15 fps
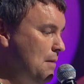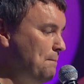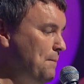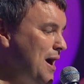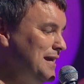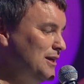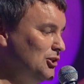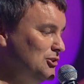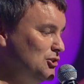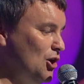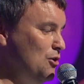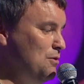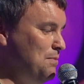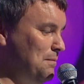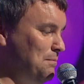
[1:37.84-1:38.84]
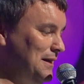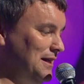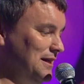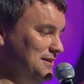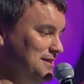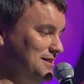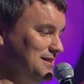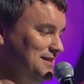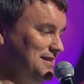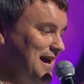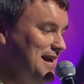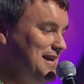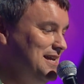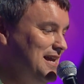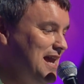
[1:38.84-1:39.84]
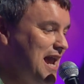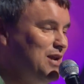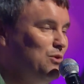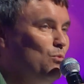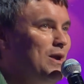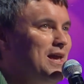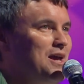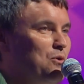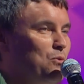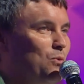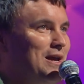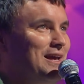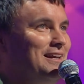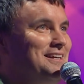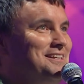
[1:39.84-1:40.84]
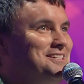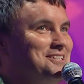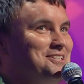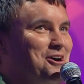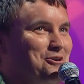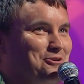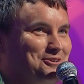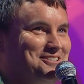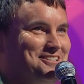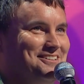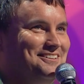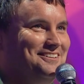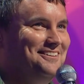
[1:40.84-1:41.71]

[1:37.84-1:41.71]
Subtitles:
"Biketober begins today and we're really stoked.